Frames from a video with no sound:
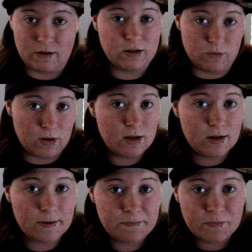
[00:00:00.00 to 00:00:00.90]
this
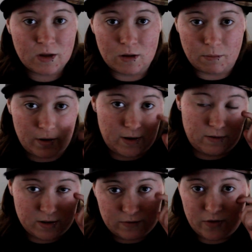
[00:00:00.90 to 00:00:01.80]
week by
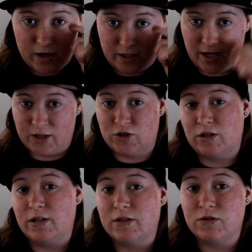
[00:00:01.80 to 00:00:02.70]
this Friday
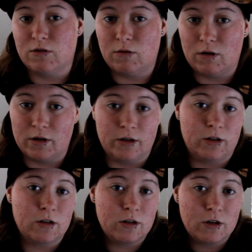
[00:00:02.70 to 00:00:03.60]
actually so
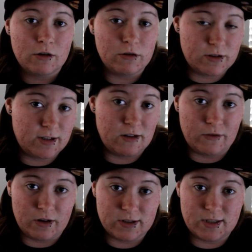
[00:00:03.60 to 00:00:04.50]
on Chris and
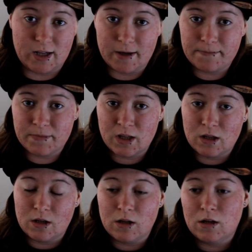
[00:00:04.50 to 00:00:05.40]
Yvonne's day
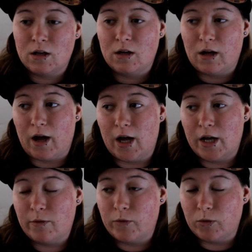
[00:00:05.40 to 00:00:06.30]

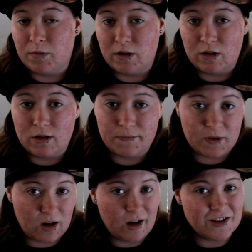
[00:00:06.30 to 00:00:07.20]
I will be
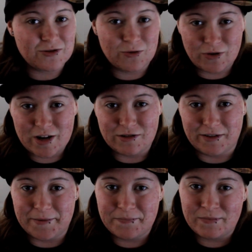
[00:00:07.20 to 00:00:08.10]
a high school
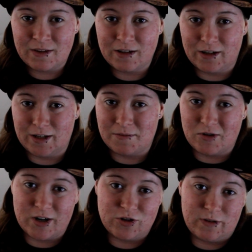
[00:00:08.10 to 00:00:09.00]
graduate. I am
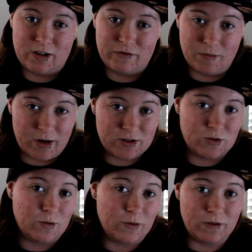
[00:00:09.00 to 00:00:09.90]
graduating from high
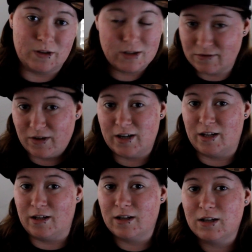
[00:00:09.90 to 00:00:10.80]
school this Friday,